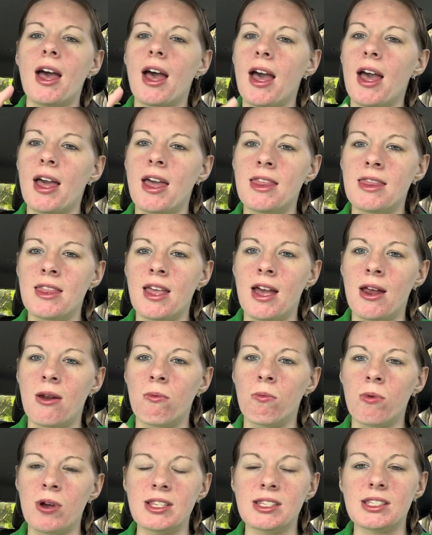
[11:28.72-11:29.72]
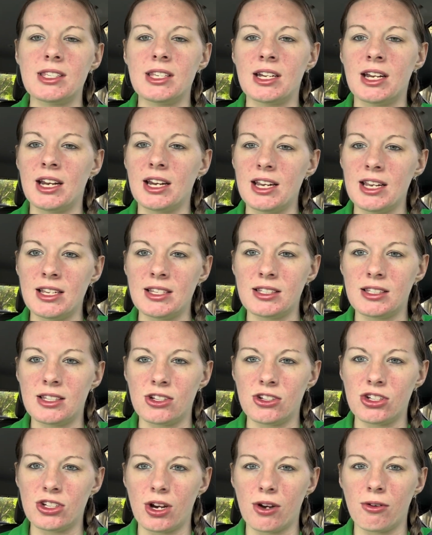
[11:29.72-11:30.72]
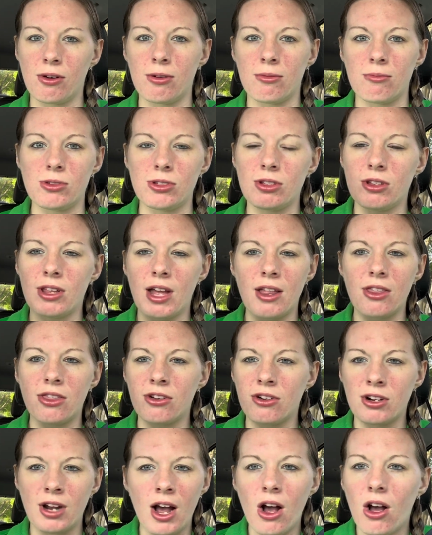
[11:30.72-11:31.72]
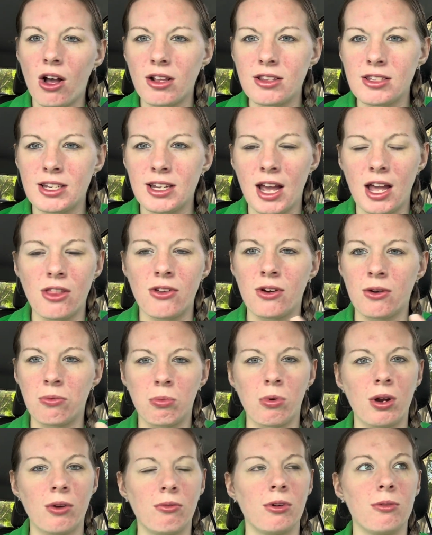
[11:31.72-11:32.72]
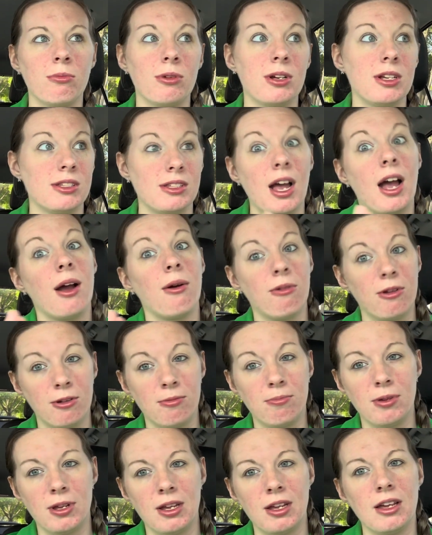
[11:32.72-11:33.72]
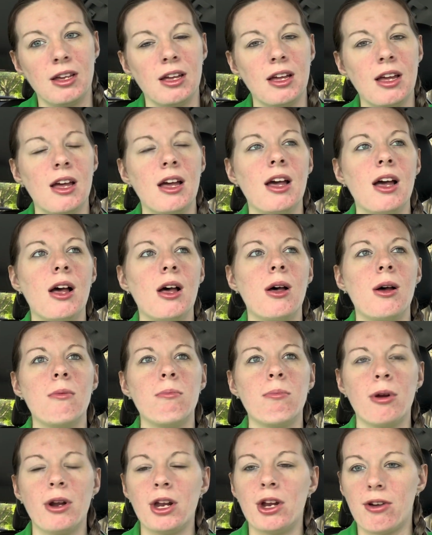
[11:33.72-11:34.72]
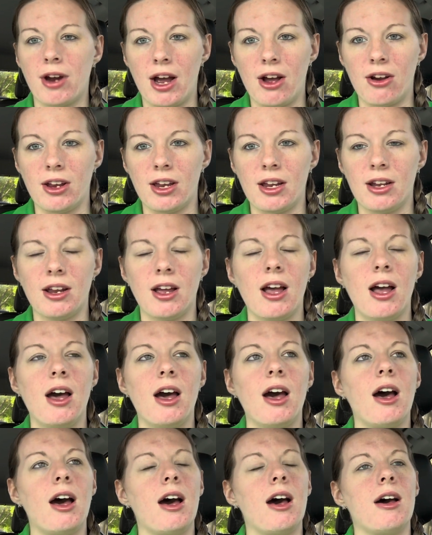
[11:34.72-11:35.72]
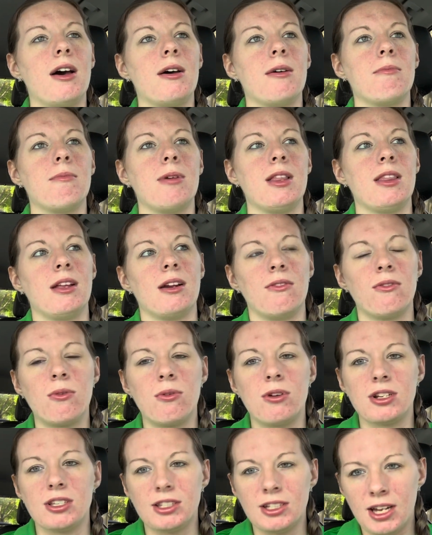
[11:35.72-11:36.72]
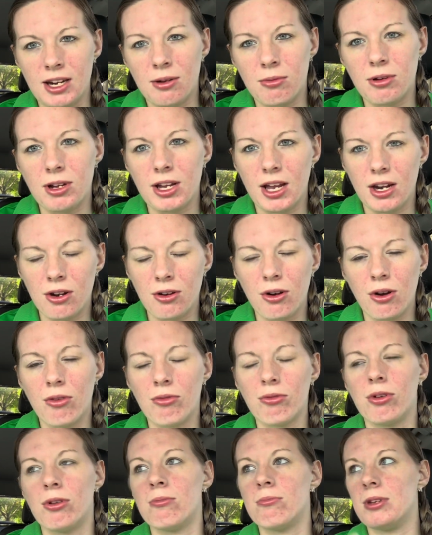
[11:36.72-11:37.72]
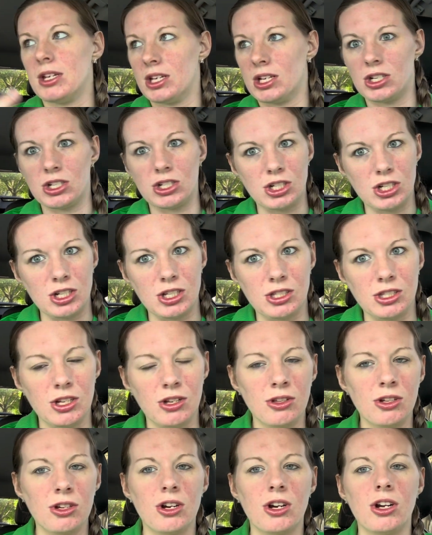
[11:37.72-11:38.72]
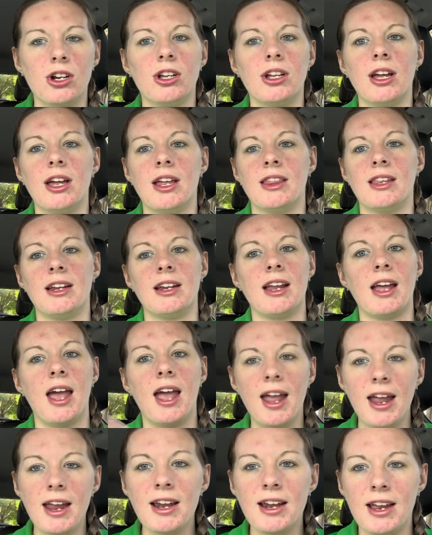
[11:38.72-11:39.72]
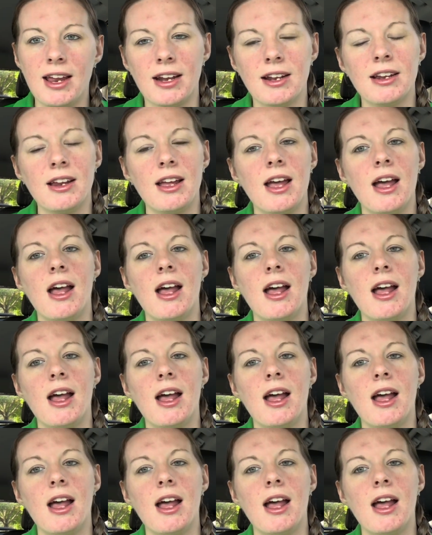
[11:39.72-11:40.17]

and then Winston and Easton share a room, so that they're not all together in one room, because that would be pretty crowded. And then of course Leanna will get her own room because she is the only girl. And then Hayden,